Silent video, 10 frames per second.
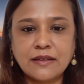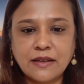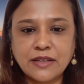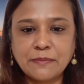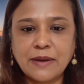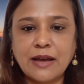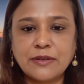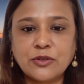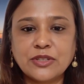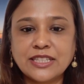The baby
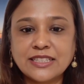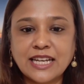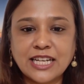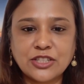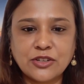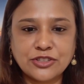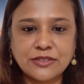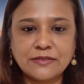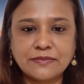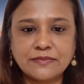was entangled.
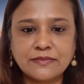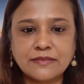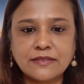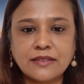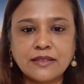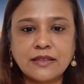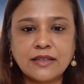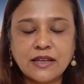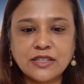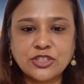
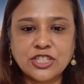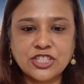She